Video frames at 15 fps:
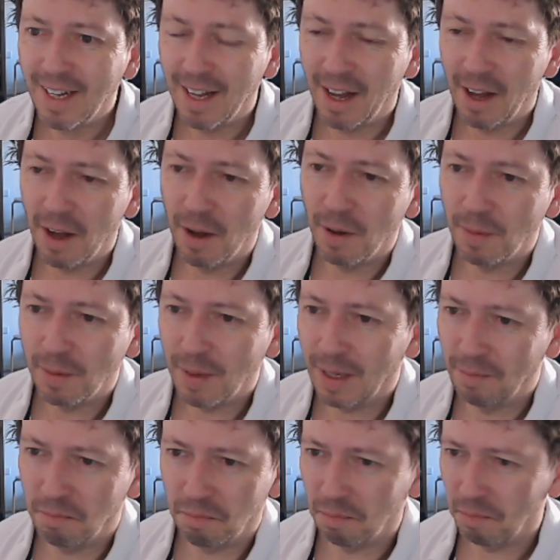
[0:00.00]
And
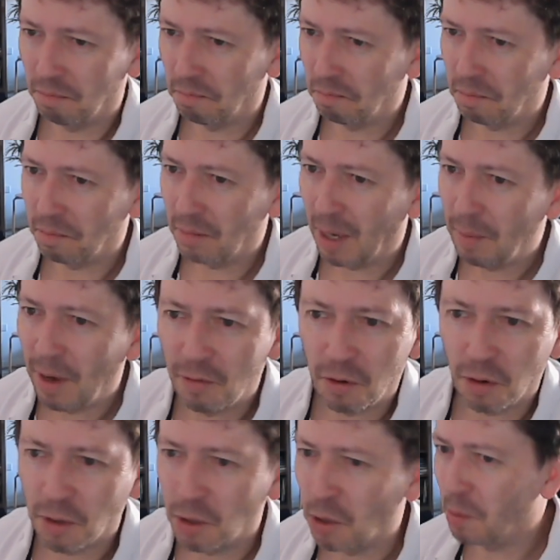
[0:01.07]
I may have
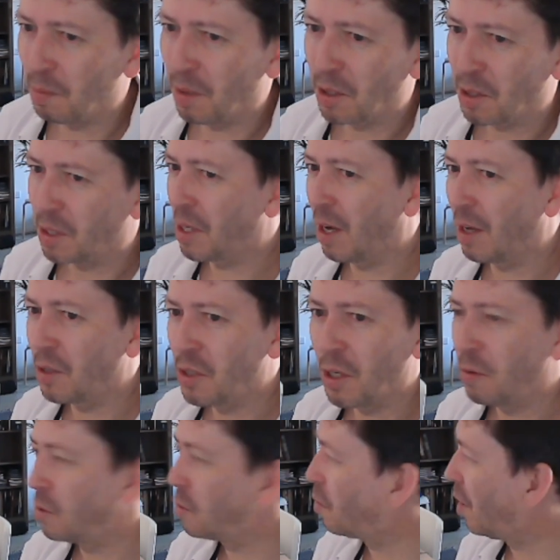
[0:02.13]
got Dungeon Master's Guide
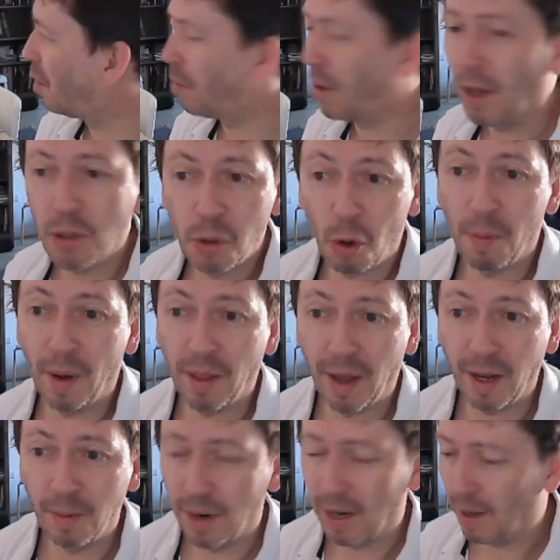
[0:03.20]
2 as well, but I'll talk about that in
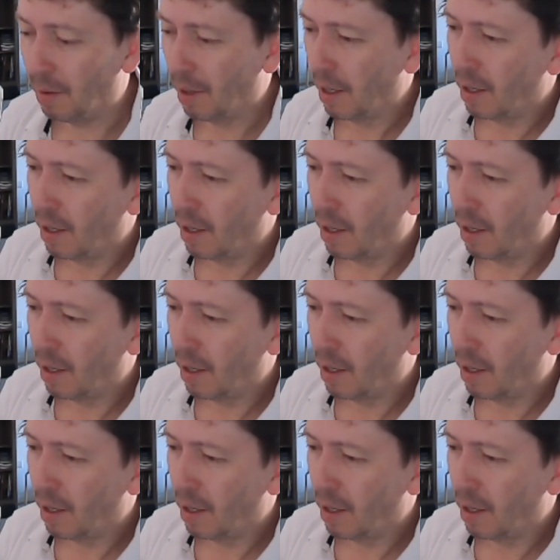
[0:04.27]
a minute.